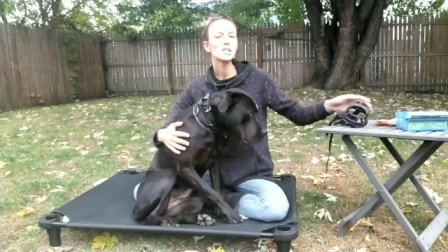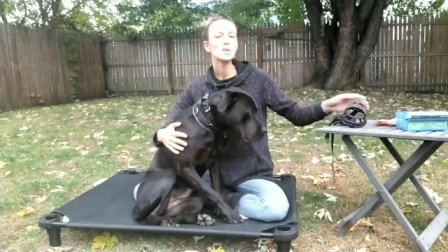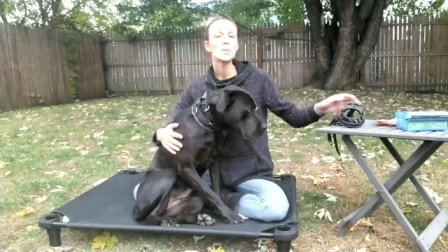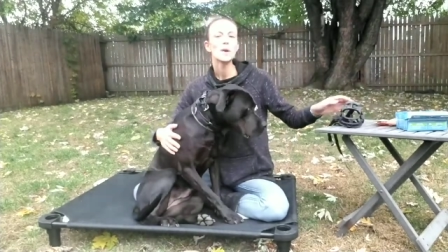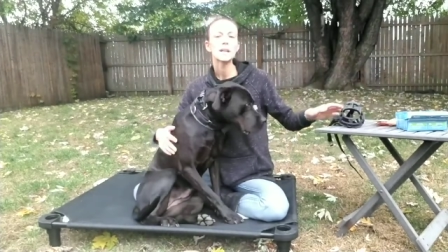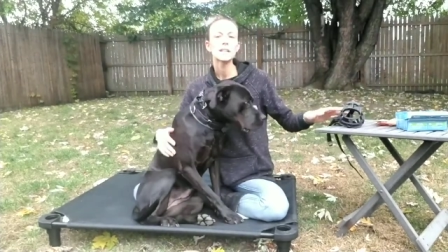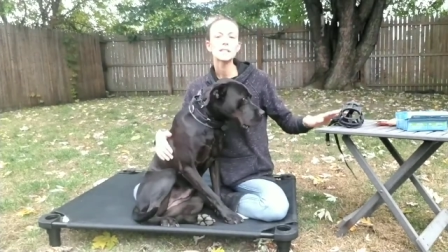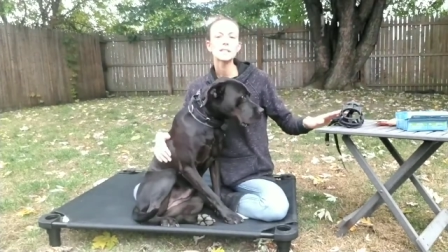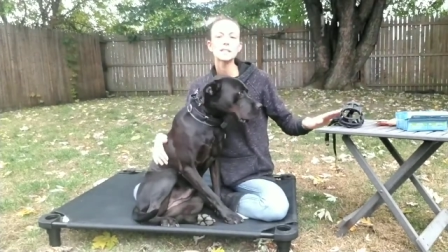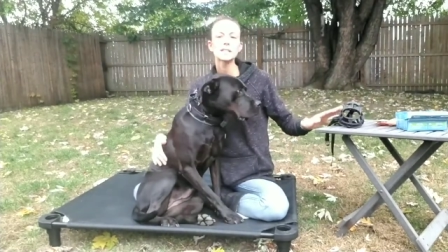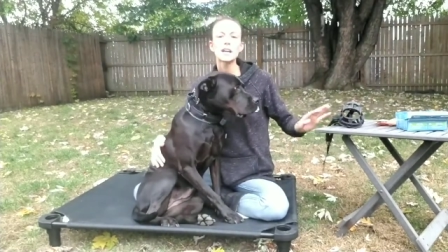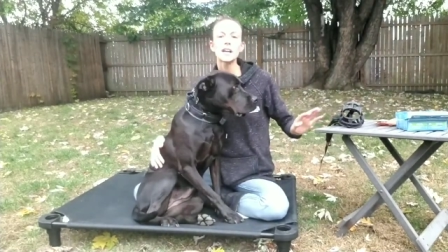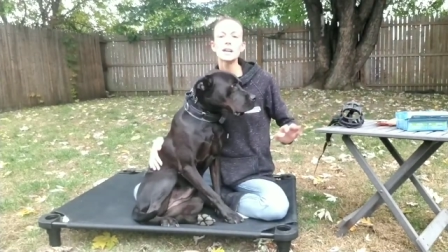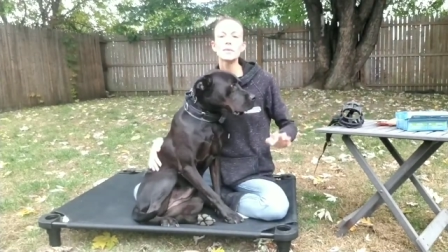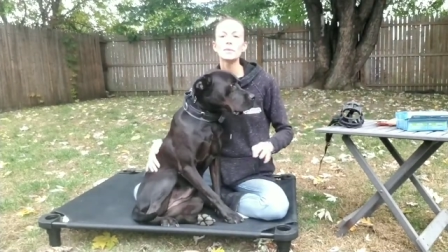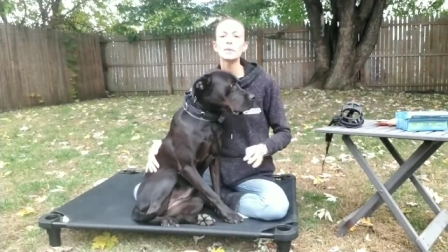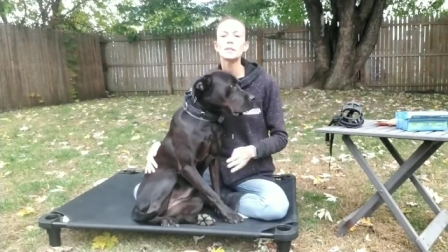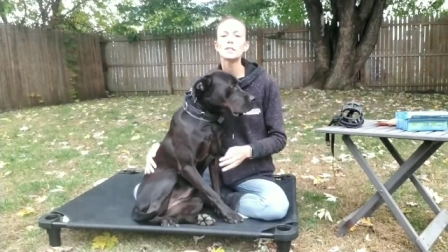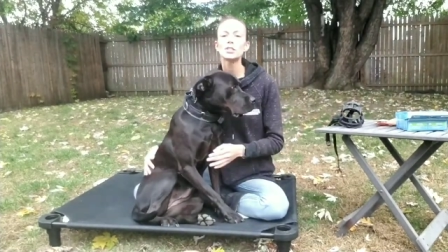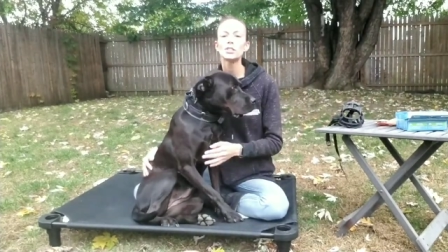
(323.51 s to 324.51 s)
you want to
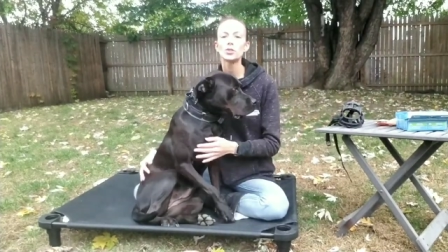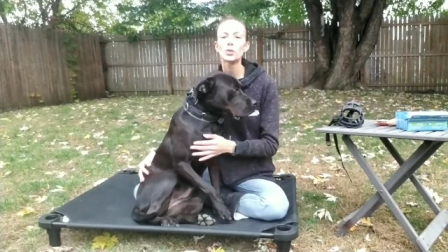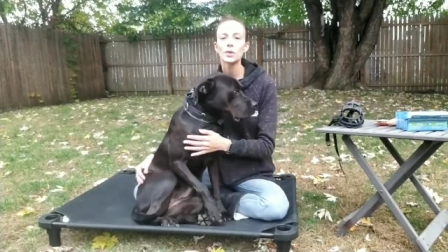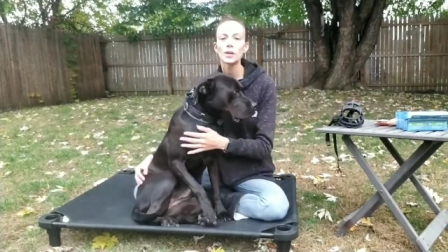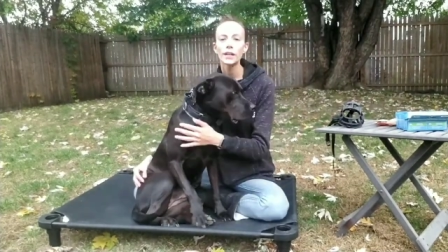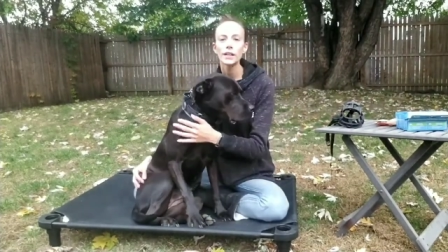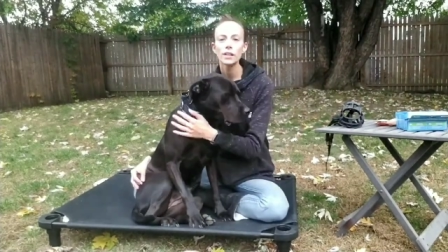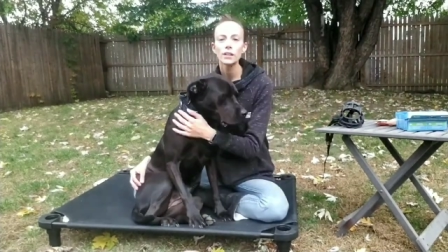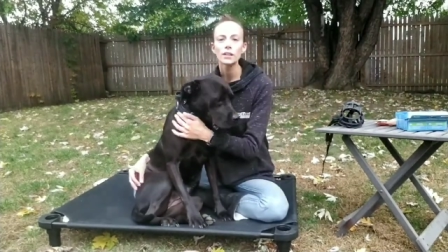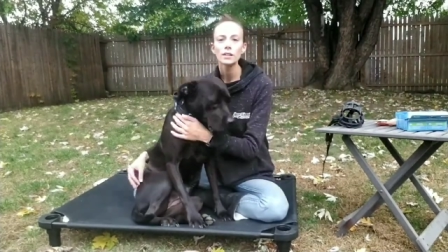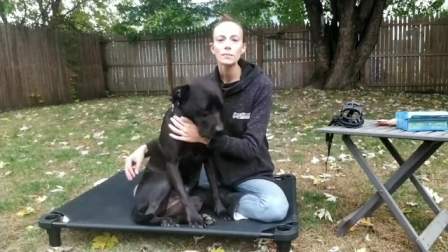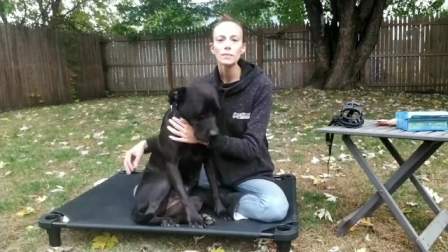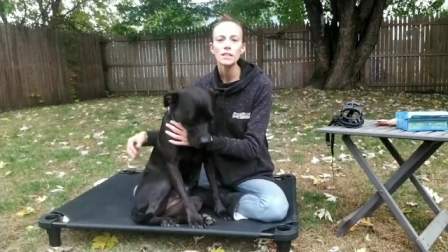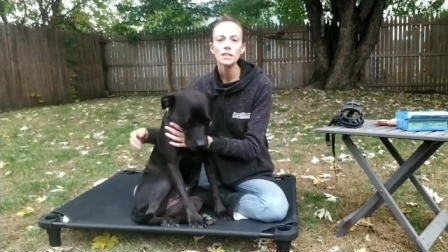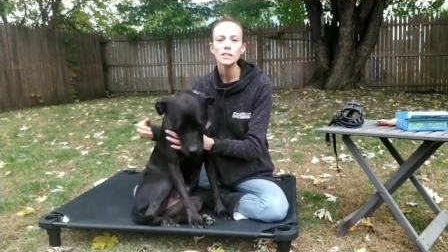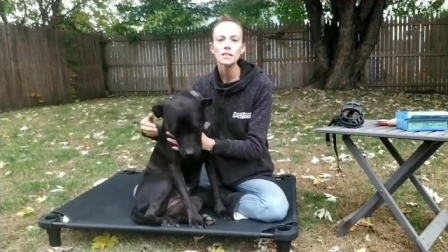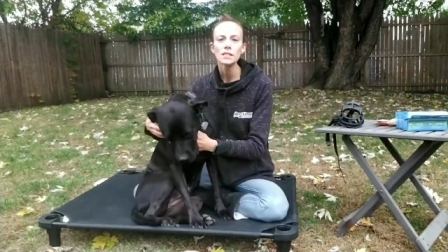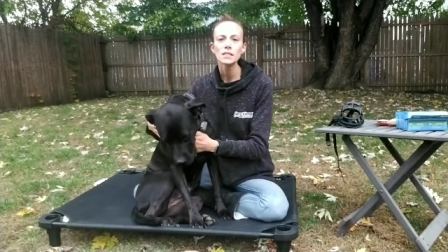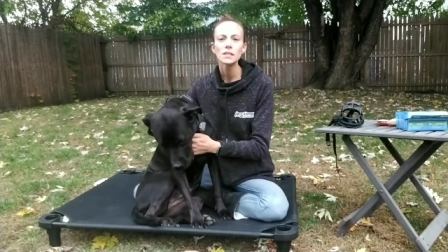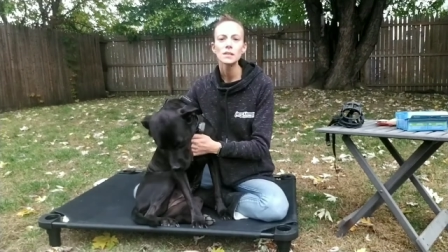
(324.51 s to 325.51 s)
start with short
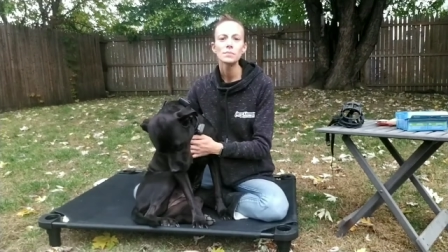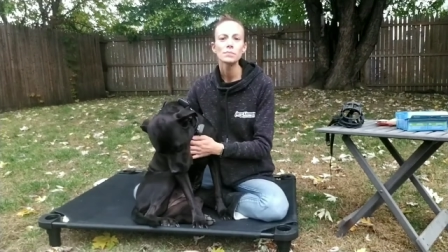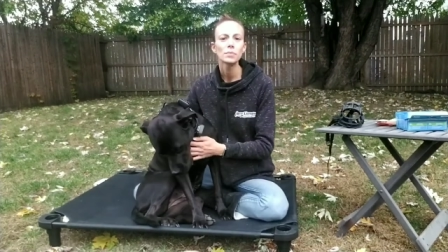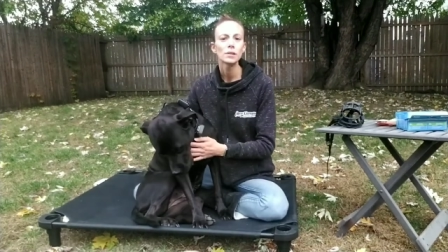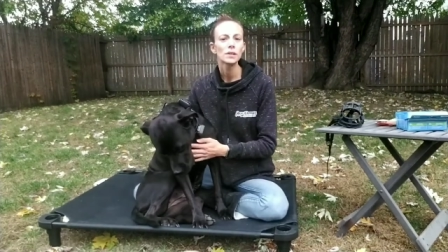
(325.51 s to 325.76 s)
increments.